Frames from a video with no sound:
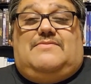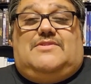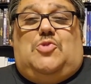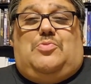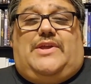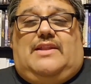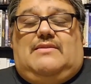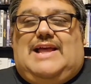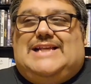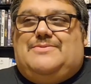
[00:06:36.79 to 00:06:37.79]
duplicate
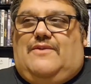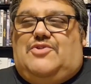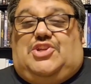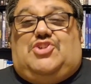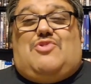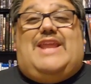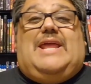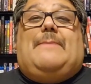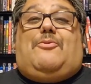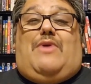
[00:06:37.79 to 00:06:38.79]
last minute review. You try to
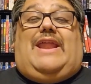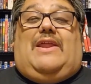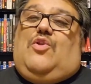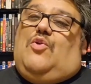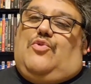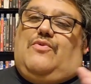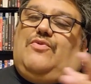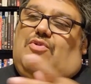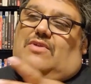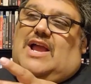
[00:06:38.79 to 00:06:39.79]
upgrade, and
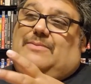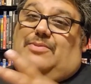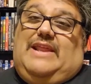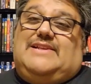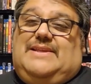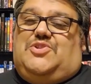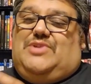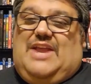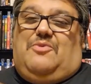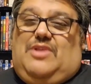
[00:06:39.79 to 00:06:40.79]
they're not completing things. You
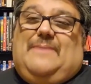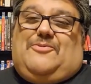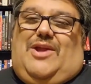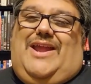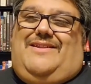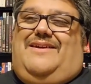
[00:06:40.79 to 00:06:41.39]
can't really upgrade.